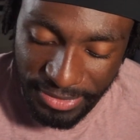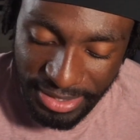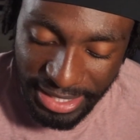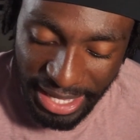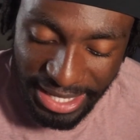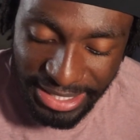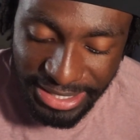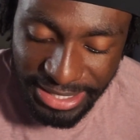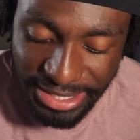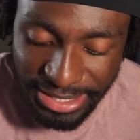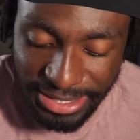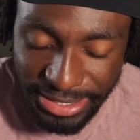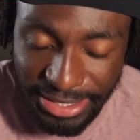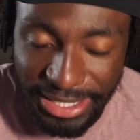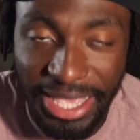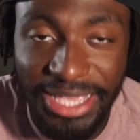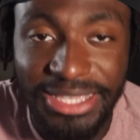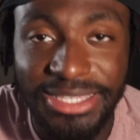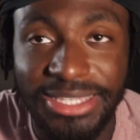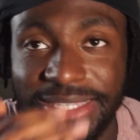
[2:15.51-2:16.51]
They
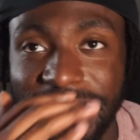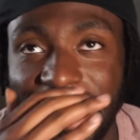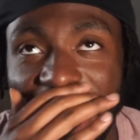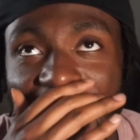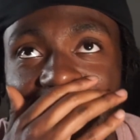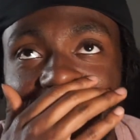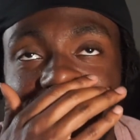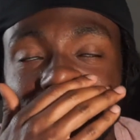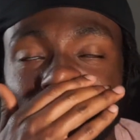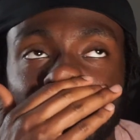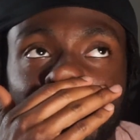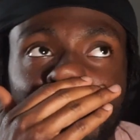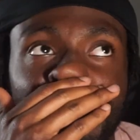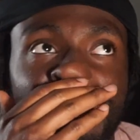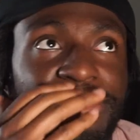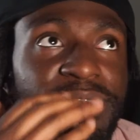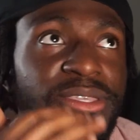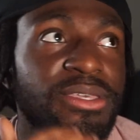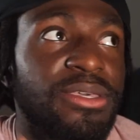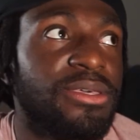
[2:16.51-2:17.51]
just had
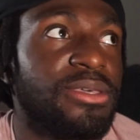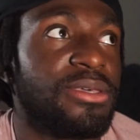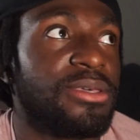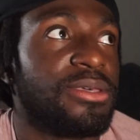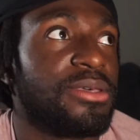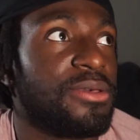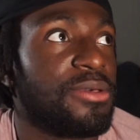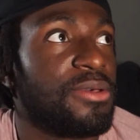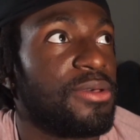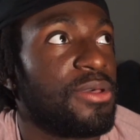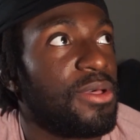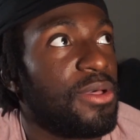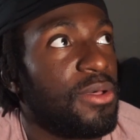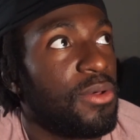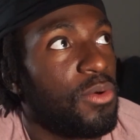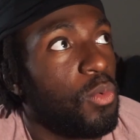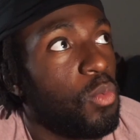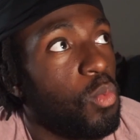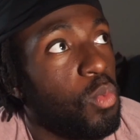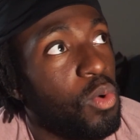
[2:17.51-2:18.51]

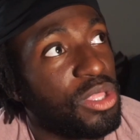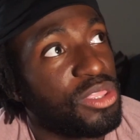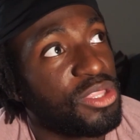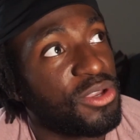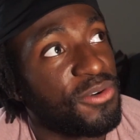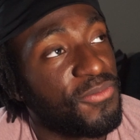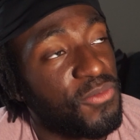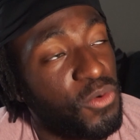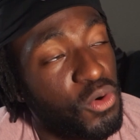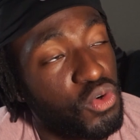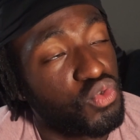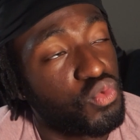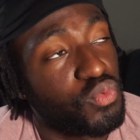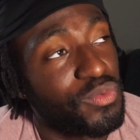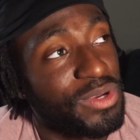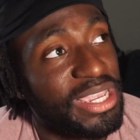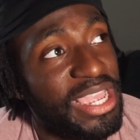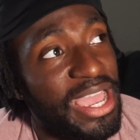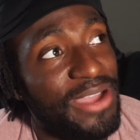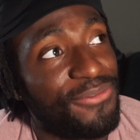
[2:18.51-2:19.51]
won their first
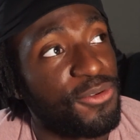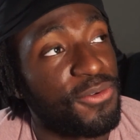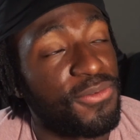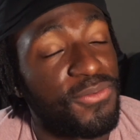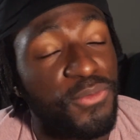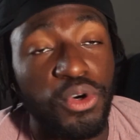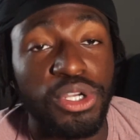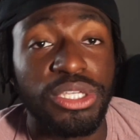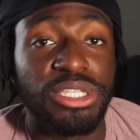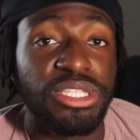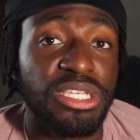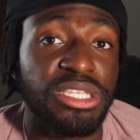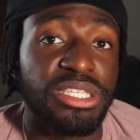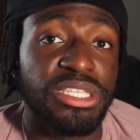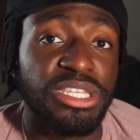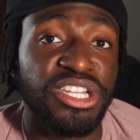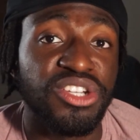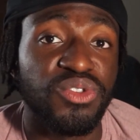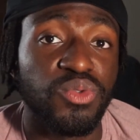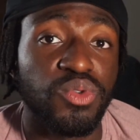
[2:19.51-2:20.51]
ring after 46
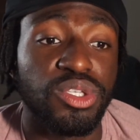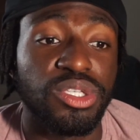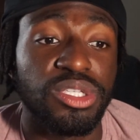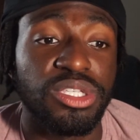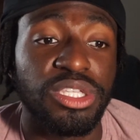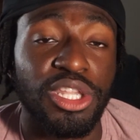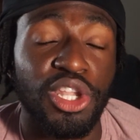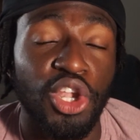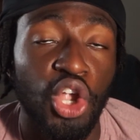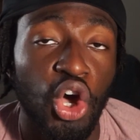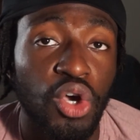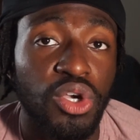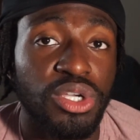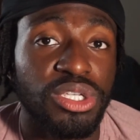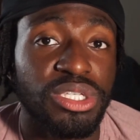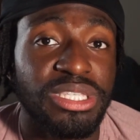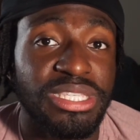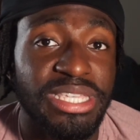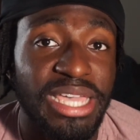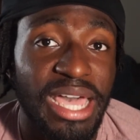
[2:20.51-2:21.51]
years, which is the
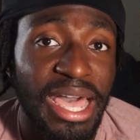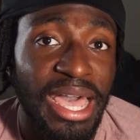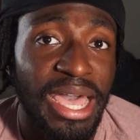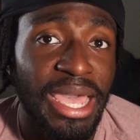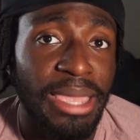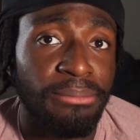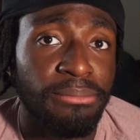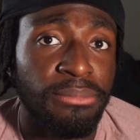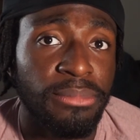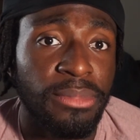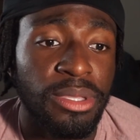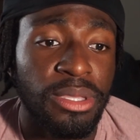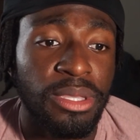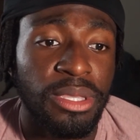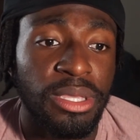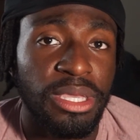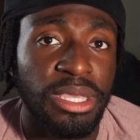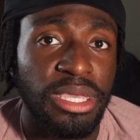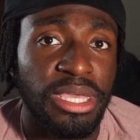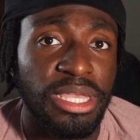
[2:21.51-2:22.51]
longest time
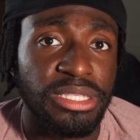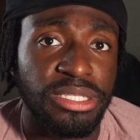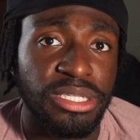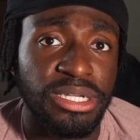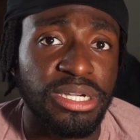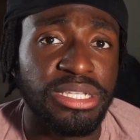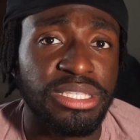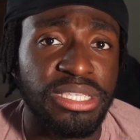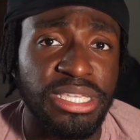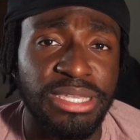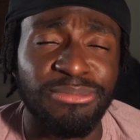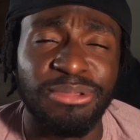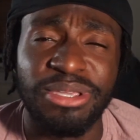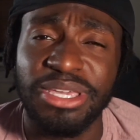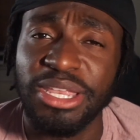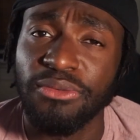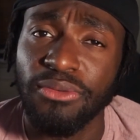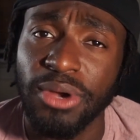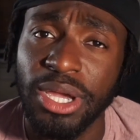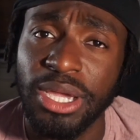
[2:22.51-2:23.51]
it took a team to
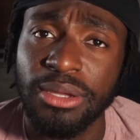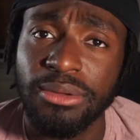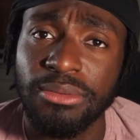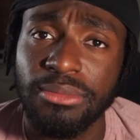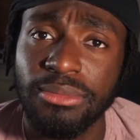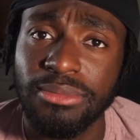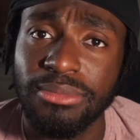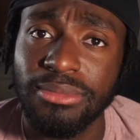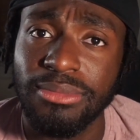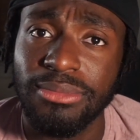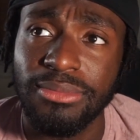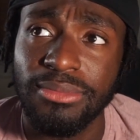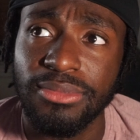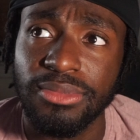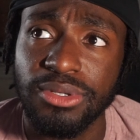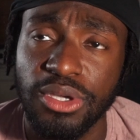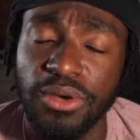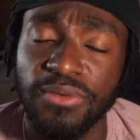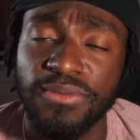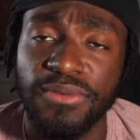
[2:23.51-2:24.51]
get a ring
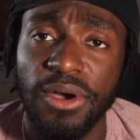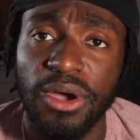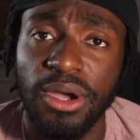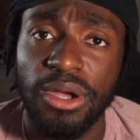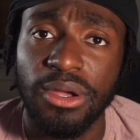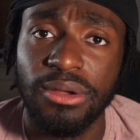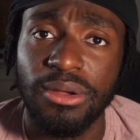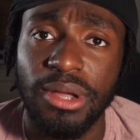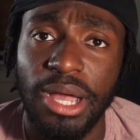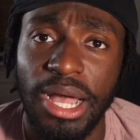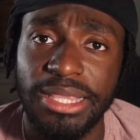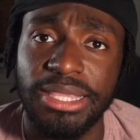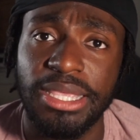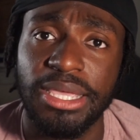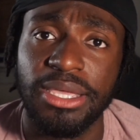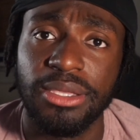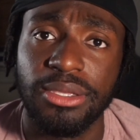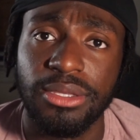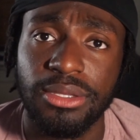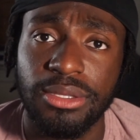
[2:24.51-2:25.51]
so far, I
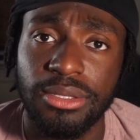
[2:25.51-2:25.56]
think.